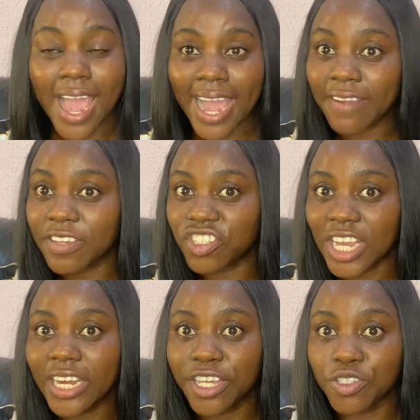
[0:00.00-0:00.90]
I have a
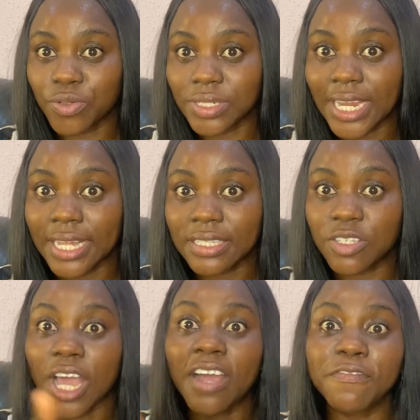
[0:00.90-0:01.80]
challenge on that.
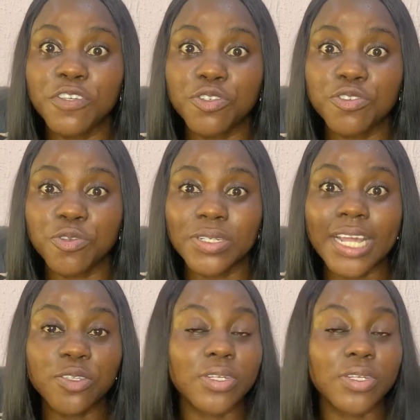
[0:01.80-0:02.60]
I have videos on that,